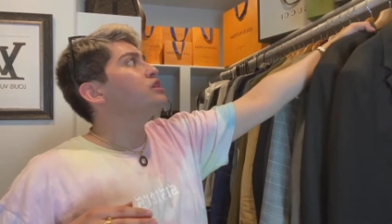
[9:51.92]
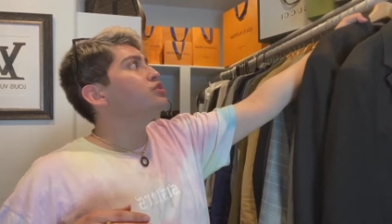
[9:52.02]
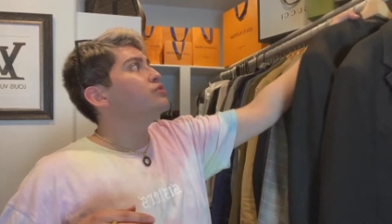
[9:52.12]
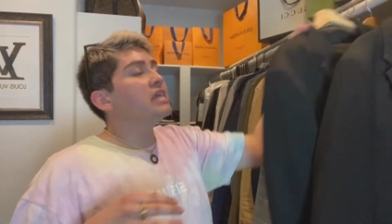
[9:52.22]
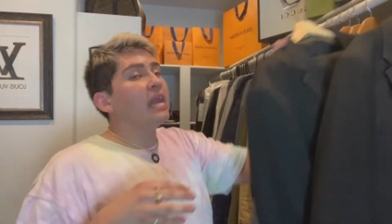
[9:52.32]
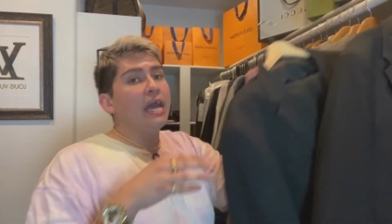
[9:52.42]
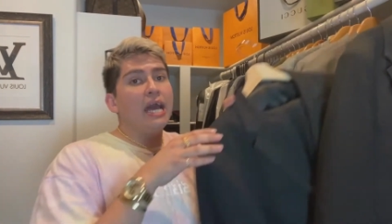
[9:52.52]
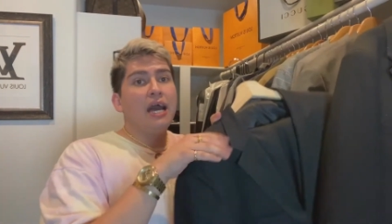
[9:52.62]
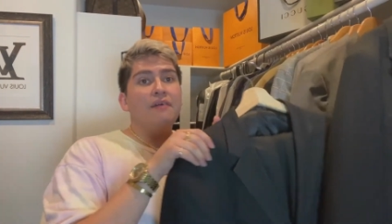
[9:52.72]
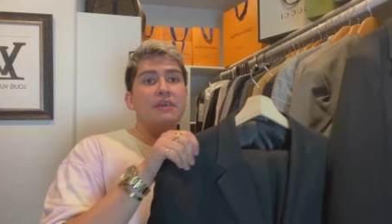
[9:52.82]
suits that I
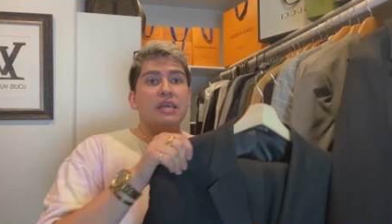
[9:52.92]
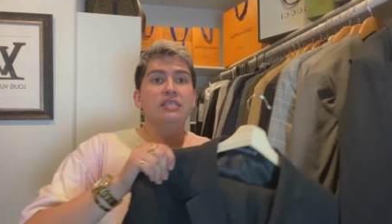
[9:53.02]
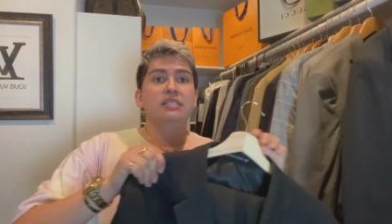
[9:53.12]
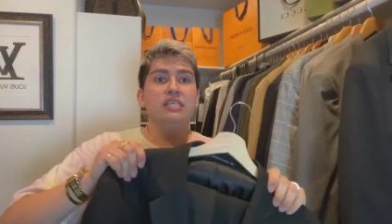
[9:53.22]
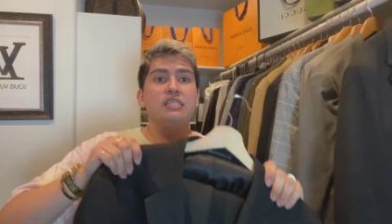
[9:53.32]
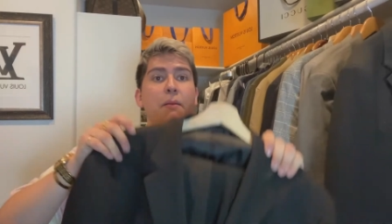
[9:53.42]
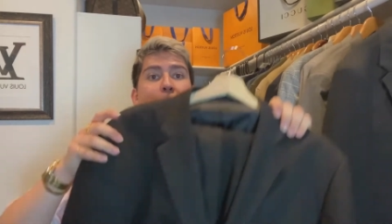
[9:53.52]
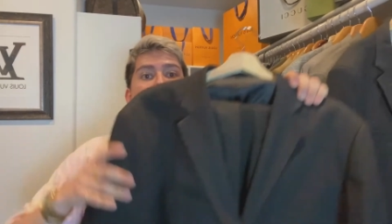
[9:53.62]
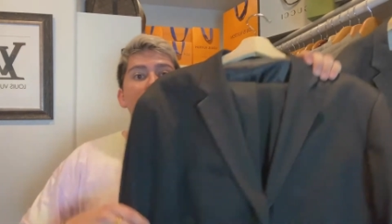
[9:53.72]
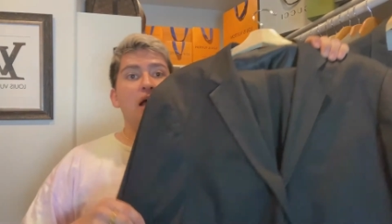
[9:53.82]
have is this
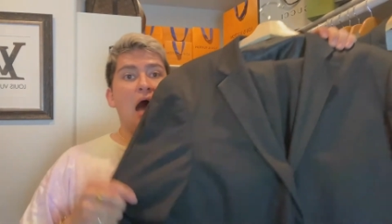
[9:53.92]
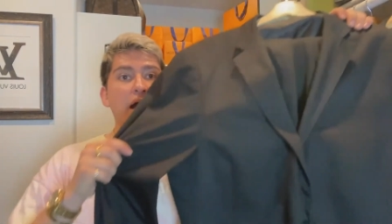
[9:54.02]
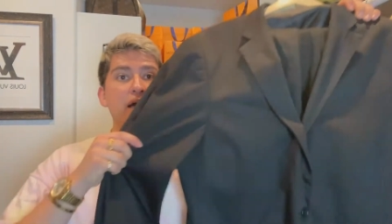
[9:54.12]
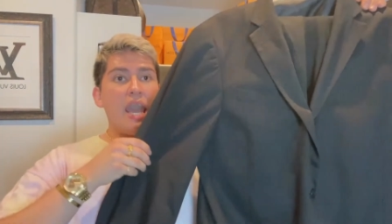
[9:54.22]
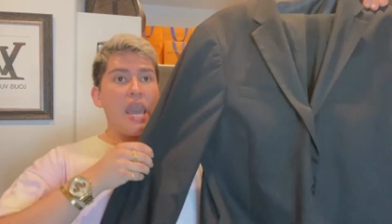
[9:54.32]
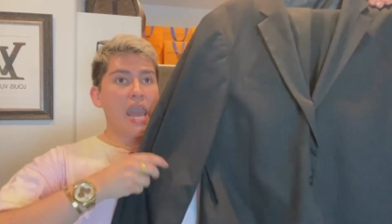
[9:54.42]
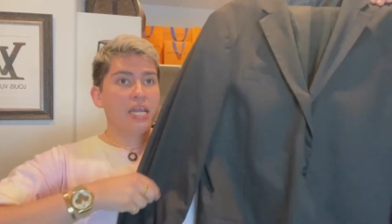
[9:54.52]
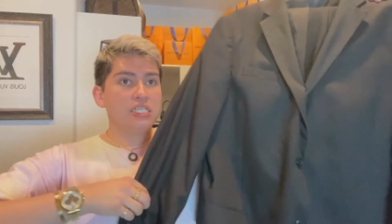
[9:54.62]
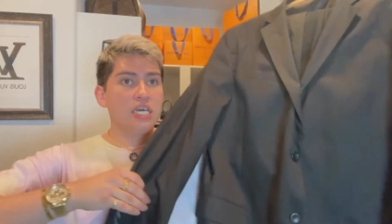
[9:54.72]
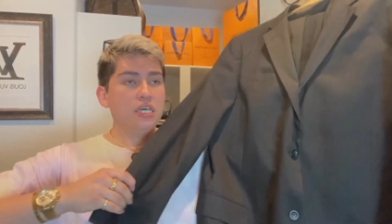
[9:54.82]
black
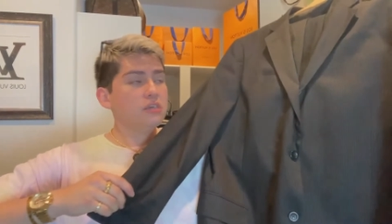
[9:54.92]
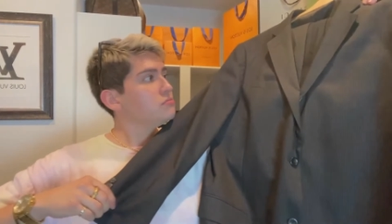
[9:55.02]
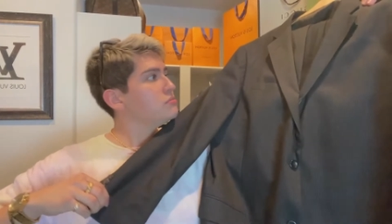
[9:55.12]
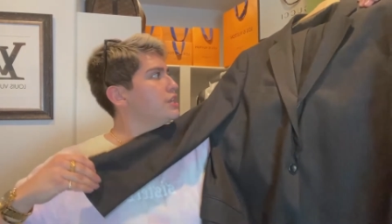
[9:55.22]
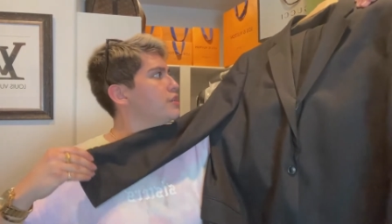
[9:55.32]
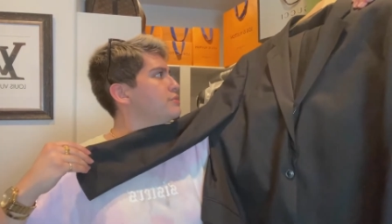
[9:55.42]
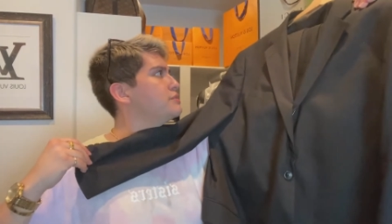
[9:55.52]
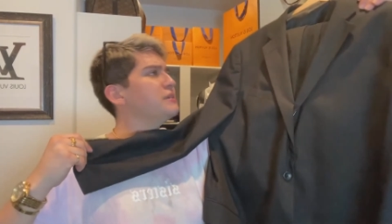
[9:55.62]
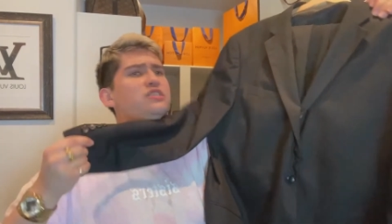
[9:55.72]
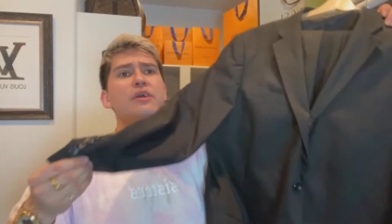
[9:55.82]
and you know,
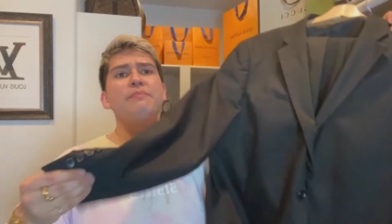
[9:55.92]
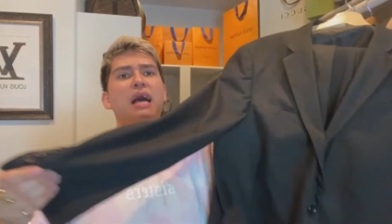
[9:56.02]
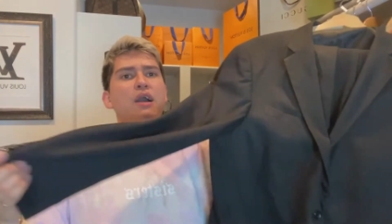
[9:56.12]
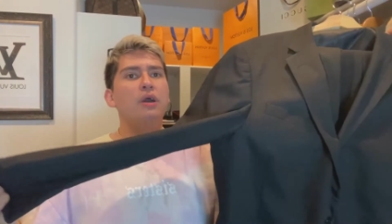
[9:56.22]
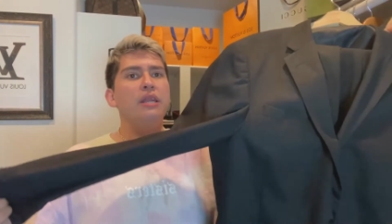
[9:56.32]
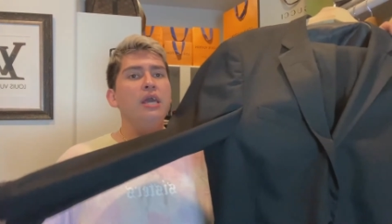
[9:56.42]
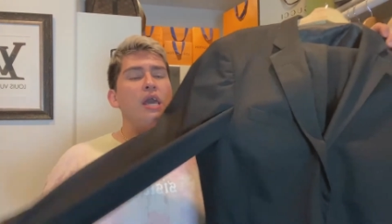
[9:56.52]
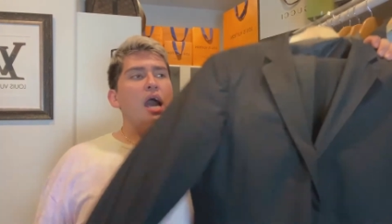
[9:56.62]
this pinstripe black one.